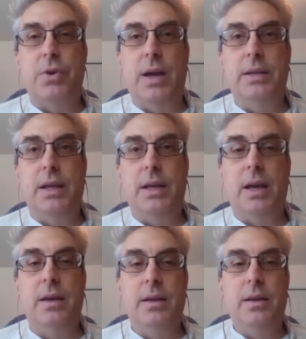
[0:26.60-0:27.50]
I
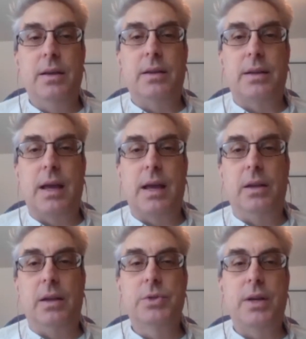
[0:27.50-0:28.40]
tried to
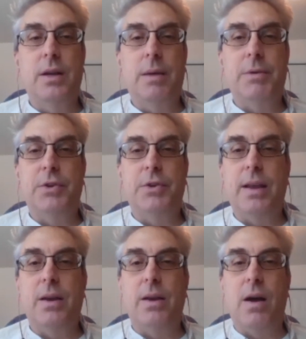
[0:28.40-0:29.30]
kind of loosen it up
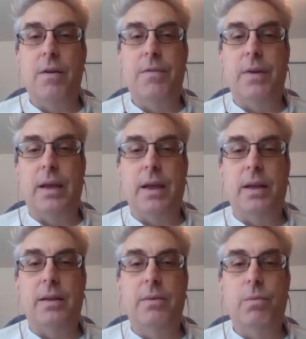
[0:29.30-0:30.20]
and shake it off.
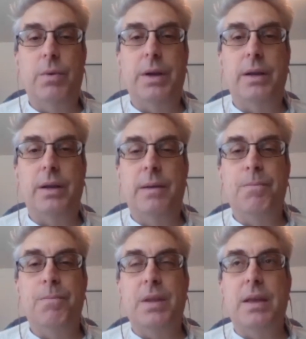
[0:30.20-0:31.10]
And when it,
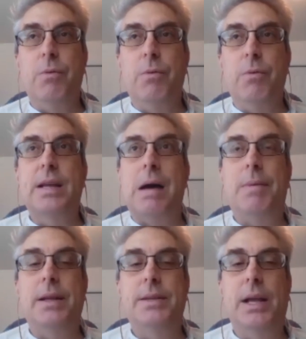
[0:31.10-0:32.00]
it
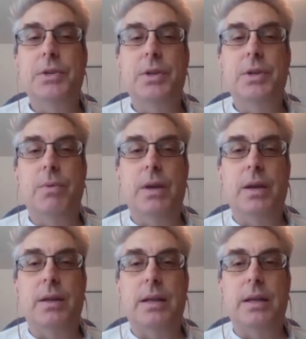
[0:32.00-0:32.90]
really got my
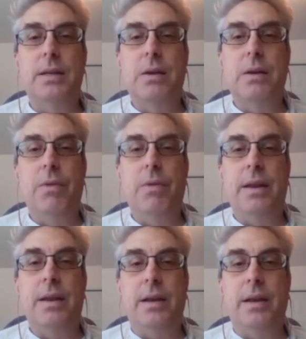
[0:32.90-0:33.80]
attention when I did
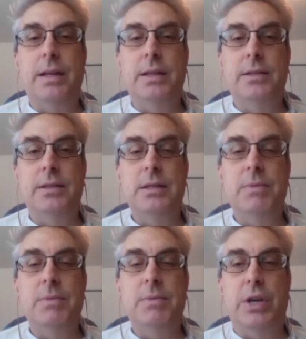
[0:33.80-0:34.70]
all that, and it didn't
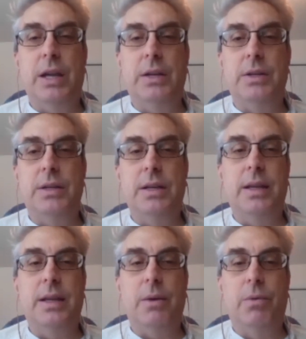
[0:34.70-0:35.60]
seem to change.
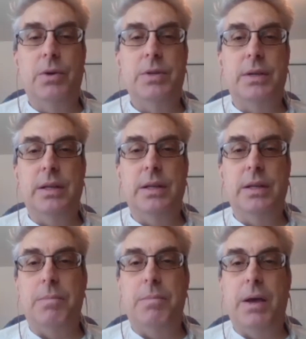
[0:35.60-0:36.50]
It didn't get worse.
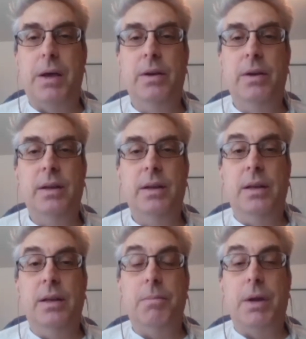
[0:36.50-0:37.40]
It didn't get better,
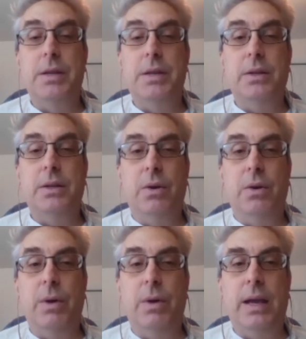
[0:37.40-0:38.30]
but it
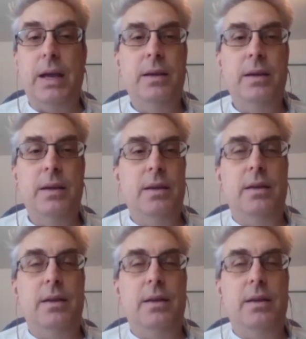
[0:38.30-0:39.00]
didn't go away.